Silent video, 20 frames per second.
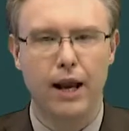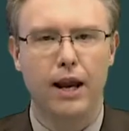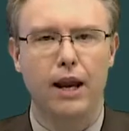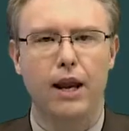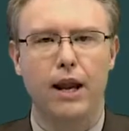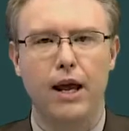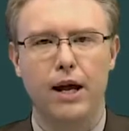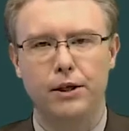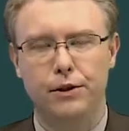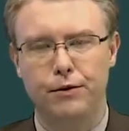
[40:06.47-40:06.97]

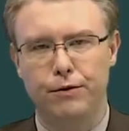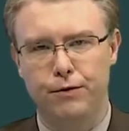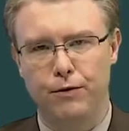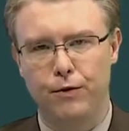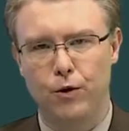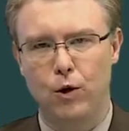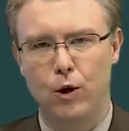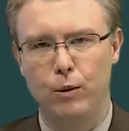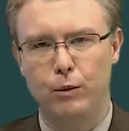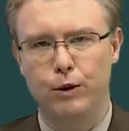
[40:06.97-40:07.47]
Less
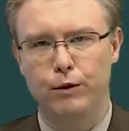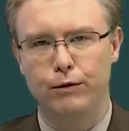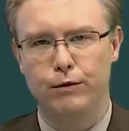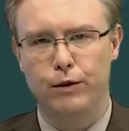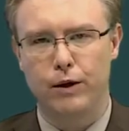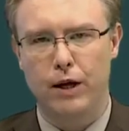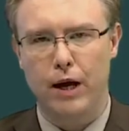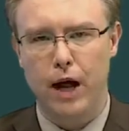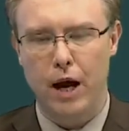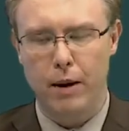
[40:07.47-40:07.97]
formal
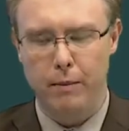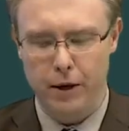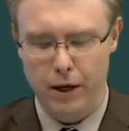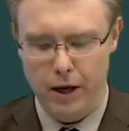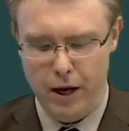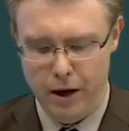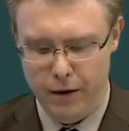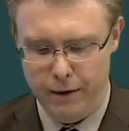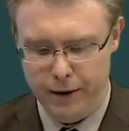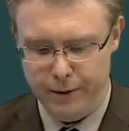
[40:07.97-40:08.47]

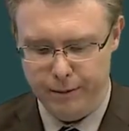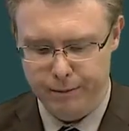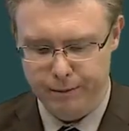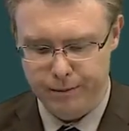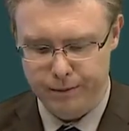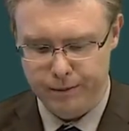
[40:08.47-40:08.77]
vocabulary.